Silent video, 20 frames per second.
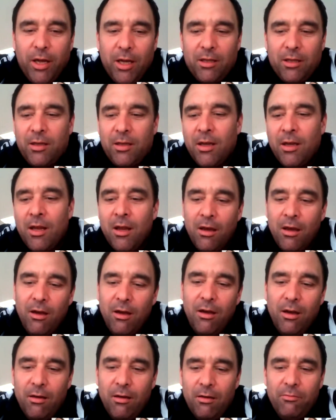that
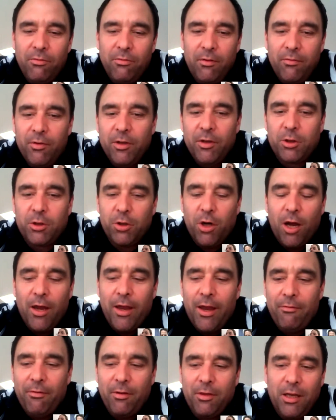we will
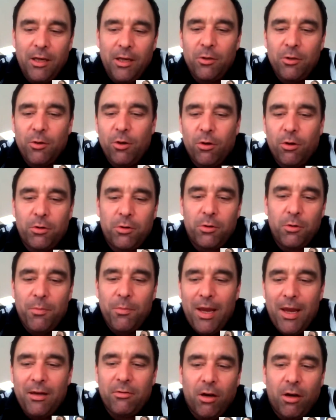try everything to go to the
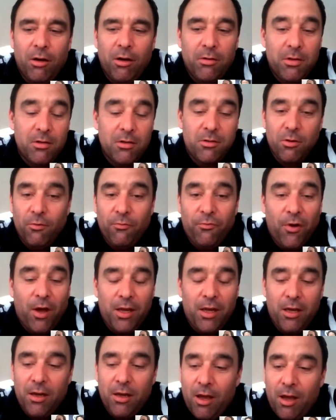main round. And so
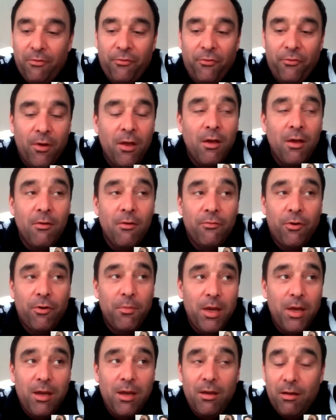funny enough for
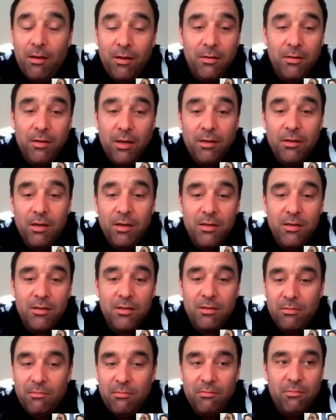me in this